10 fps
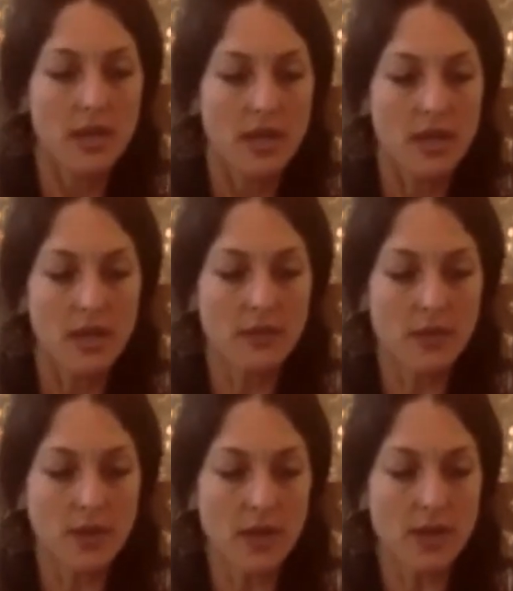in
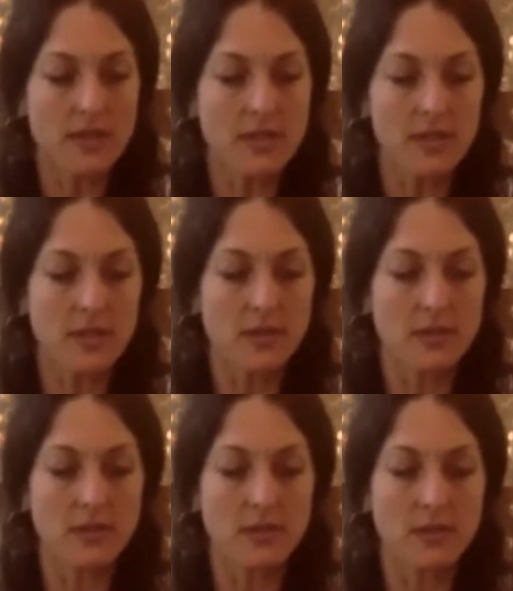regards
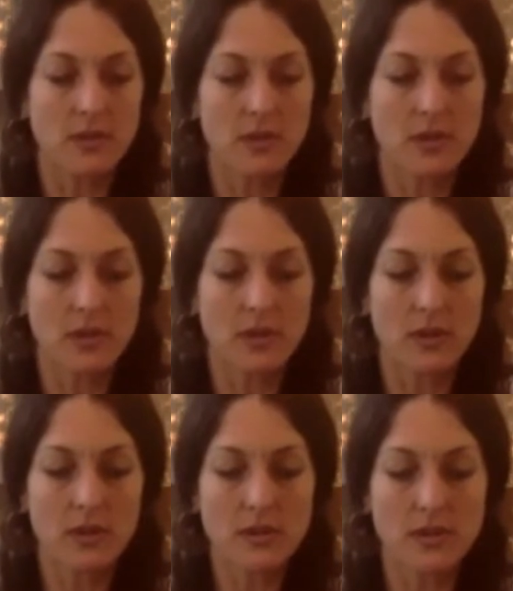to,
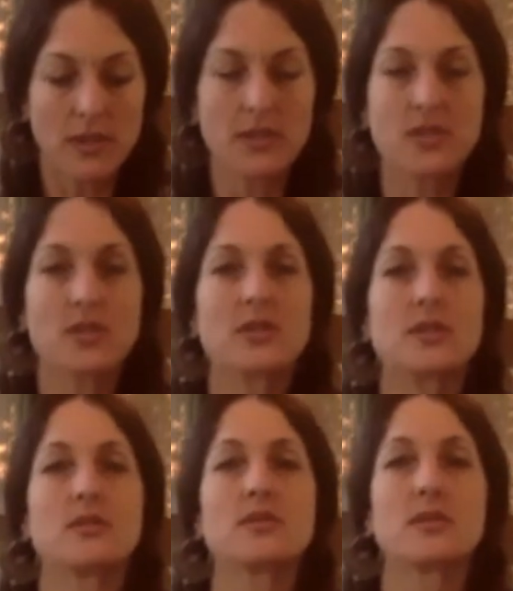so let's just
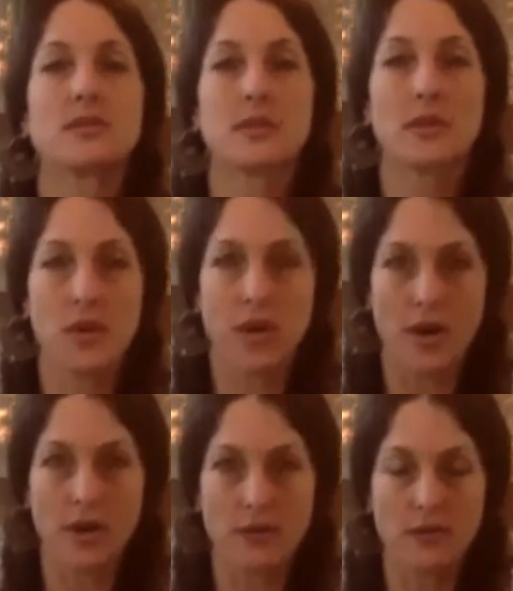use the
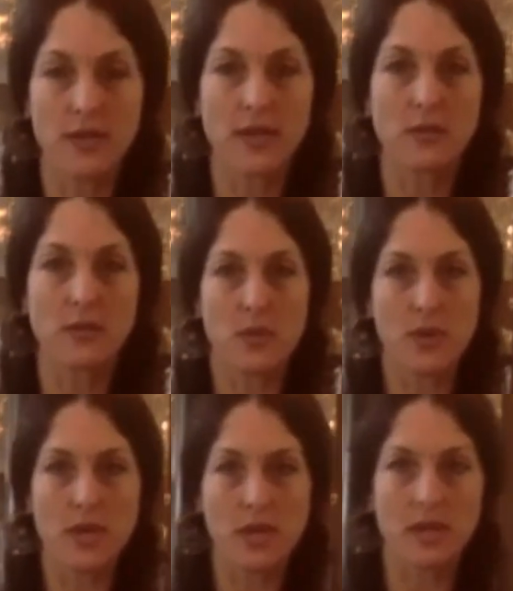choreography that we're
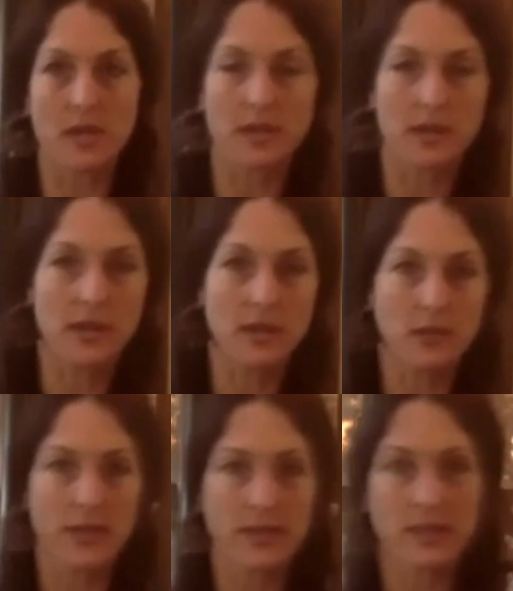working on
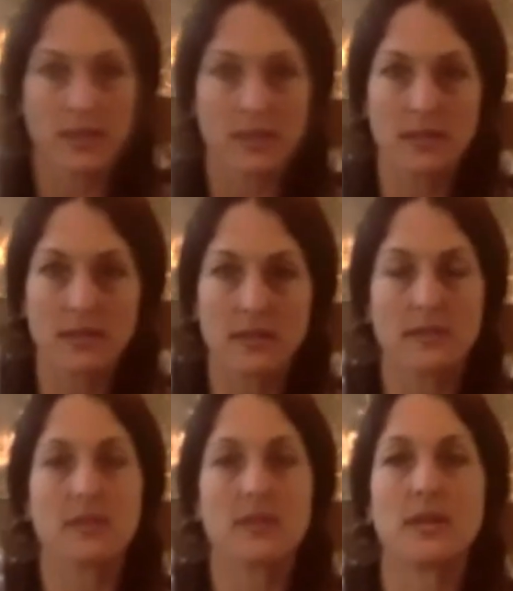Wednesdays in
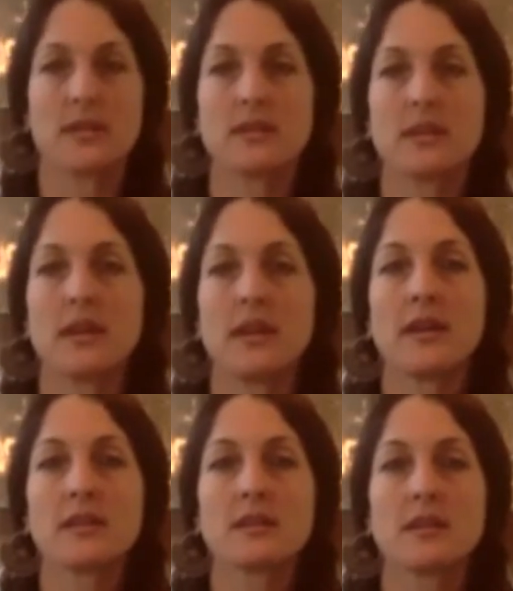this series.
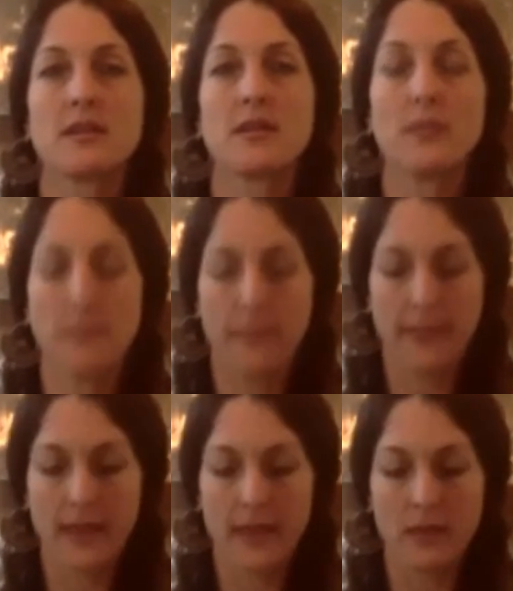So
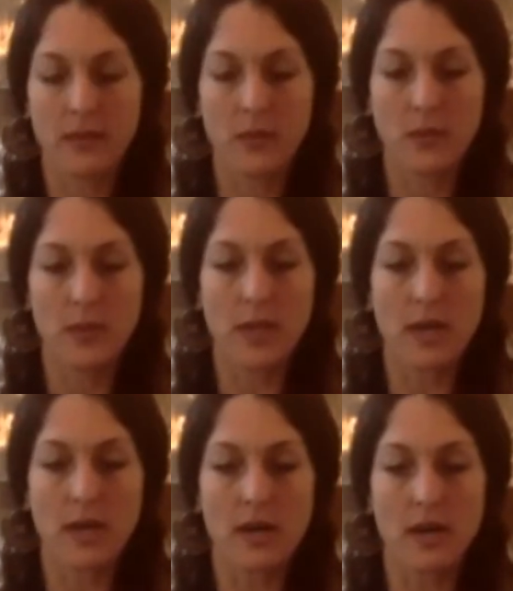we
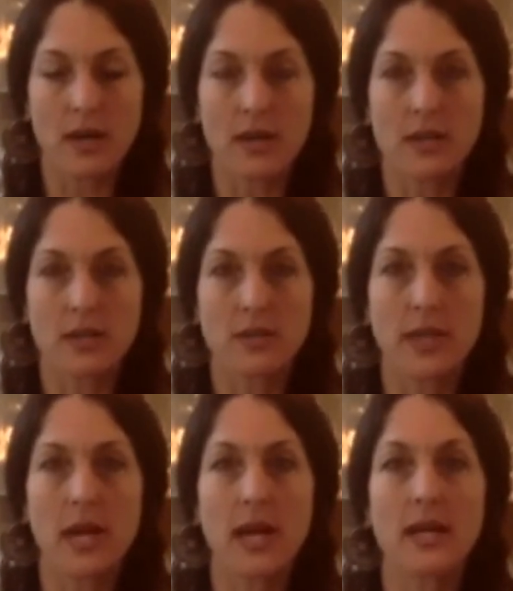are doing
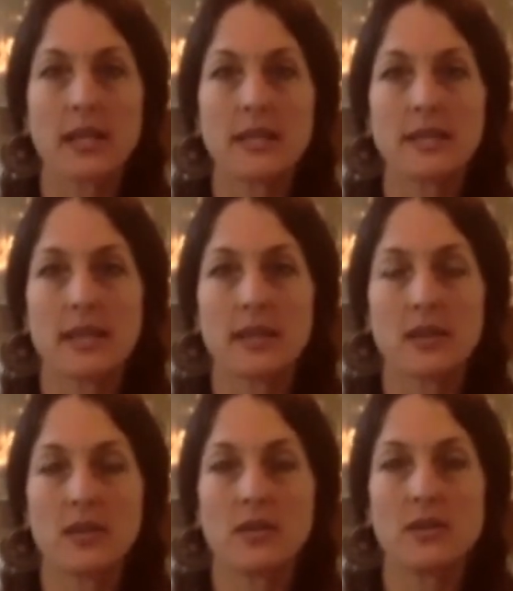a highly
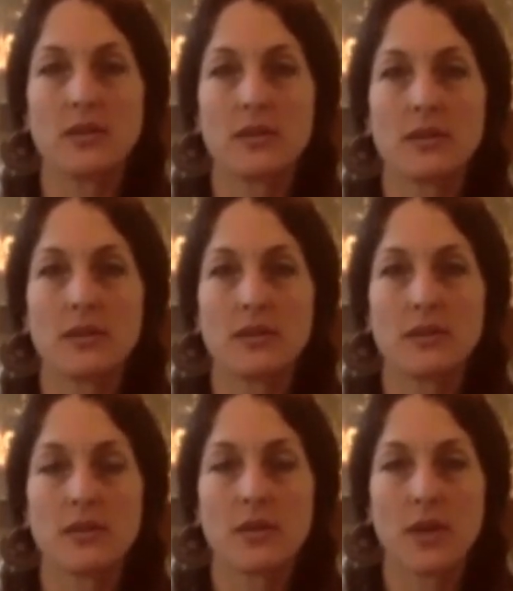technical
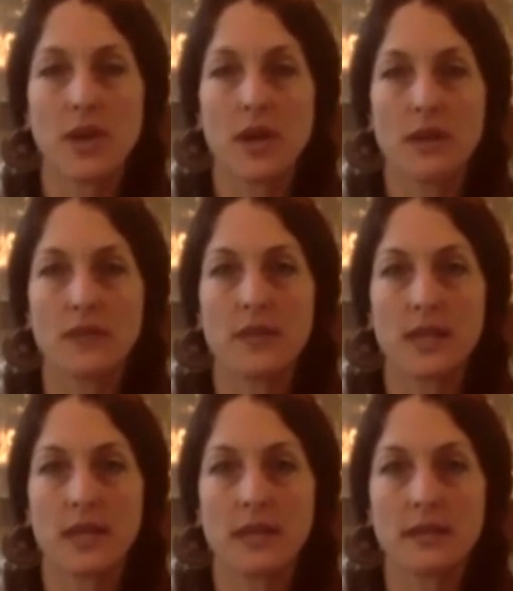choreography
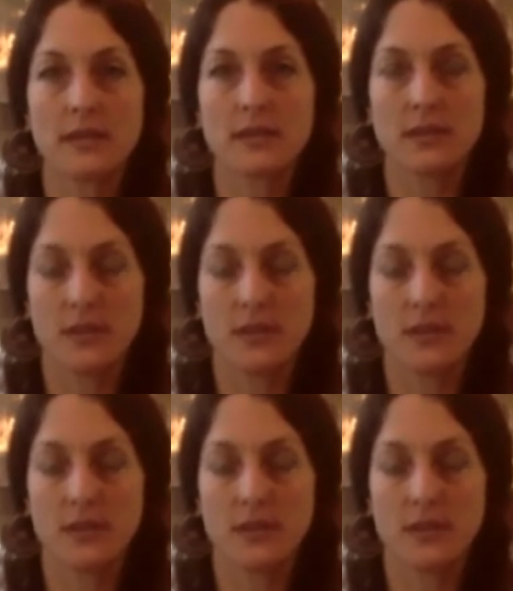dance.